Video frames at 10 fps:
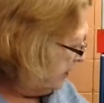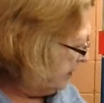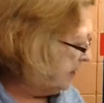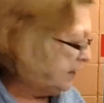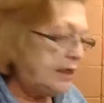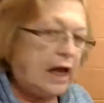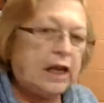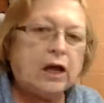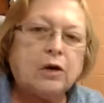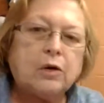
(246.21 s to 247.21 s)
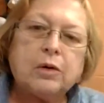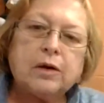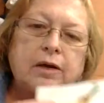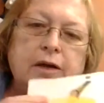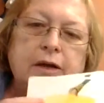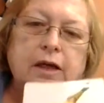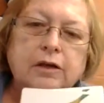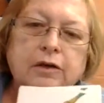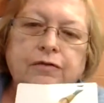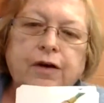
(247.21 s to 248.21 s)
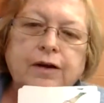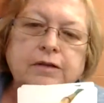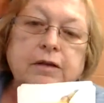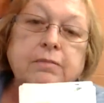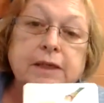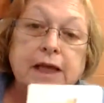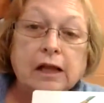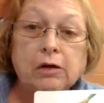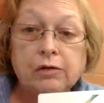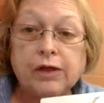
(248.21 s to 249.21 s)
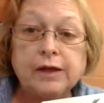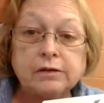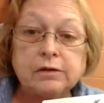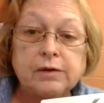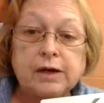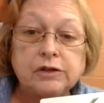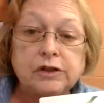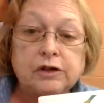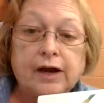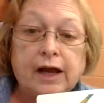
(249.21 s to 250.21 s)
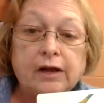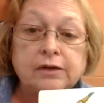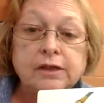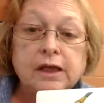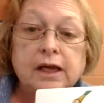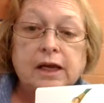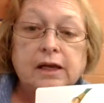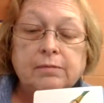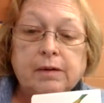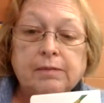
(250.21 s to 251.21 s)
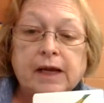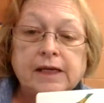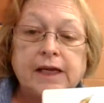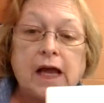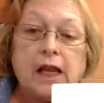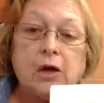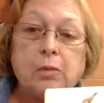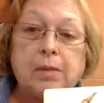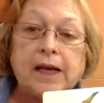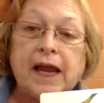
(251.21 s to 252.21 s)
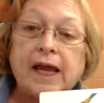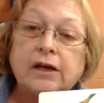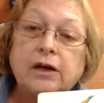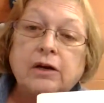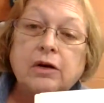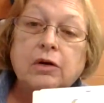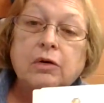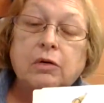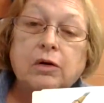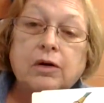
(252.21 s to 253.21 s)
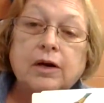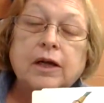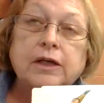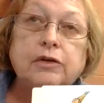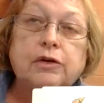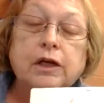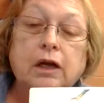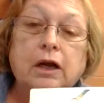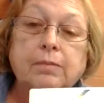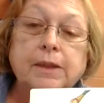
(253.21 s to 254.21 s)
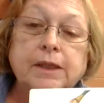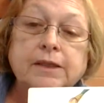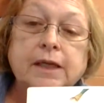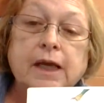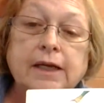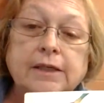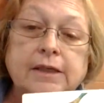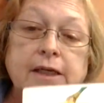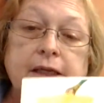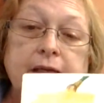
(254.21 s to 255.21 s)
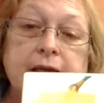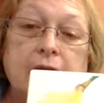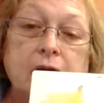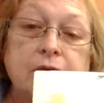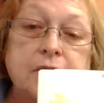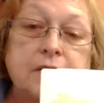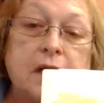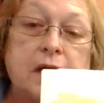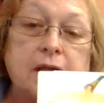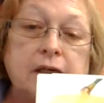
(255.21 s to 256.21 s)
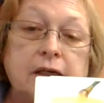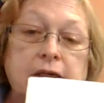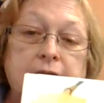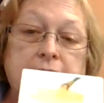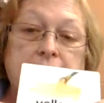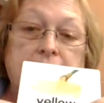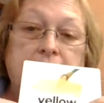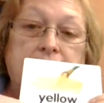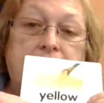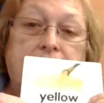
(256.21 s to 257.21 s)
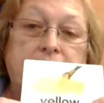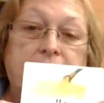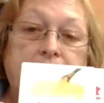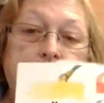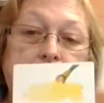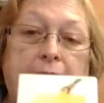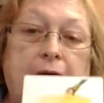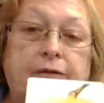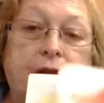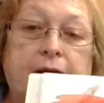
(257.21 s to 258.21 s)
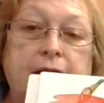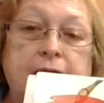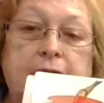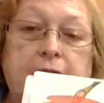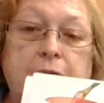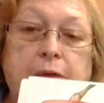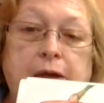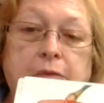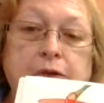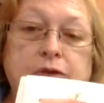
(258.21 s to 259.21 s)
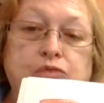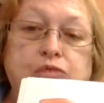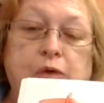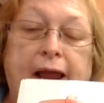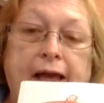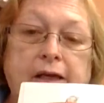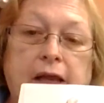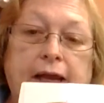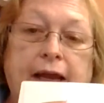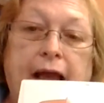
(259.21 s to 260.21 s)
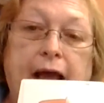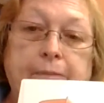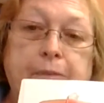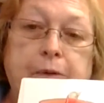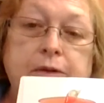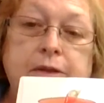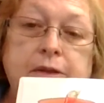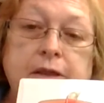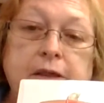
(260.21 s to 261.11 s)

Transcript: yellow. Can you find some yellow things around your house? Maybe a yellow banana, or you can look up in the sky and see the yellow sun. And then we have, the other week was red, like apples,